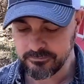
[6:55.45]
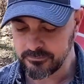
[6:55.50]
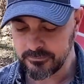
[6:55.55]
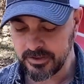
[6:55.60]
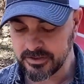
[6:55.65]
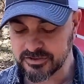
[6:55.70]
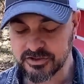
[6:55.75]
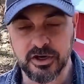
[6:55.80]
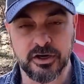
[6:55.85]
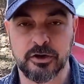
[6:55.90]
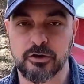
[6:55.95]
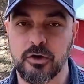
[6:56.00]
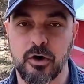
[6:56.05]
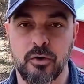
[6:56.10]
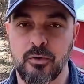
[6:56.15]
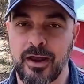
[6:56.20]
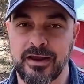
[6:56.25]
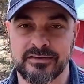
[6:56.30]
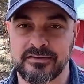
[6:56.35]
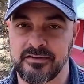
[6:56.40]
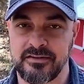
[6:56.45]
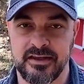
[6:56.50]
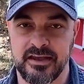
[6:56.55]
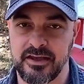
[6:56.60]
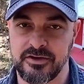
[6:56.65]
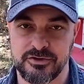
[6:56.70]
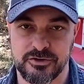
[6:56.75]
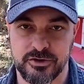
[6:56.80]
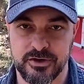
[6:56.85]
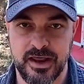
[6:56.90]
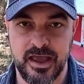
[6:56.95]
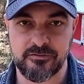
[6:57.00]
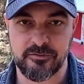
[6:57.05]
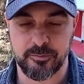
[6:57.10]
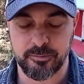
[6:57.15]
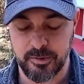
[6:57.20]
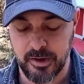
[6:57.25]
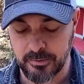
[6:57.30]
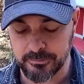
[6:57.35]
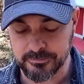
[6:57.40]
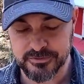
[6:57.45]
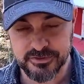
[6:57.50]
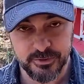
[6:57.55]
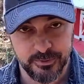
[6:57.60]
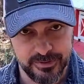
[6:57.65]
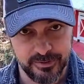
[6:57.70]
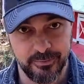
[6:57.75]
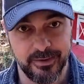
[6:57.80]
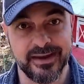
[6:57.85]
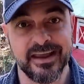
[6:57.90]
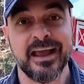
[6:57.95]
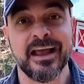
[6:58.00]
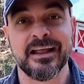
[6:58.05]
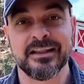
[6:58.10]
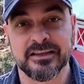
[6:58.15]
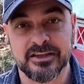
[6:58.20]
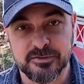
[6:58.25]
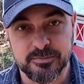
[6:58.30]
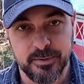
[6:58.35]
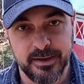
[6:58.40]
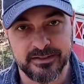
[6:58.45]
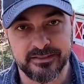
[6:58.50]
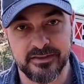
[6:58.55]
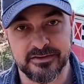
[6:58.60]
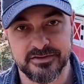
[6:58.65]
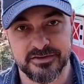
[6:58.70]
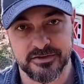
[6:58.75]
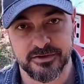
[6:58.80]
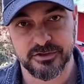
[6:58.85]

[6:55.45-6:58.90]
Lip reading: it's gonna grow right to the edge, you're gonna have a problem. So anyway, let's plant this in the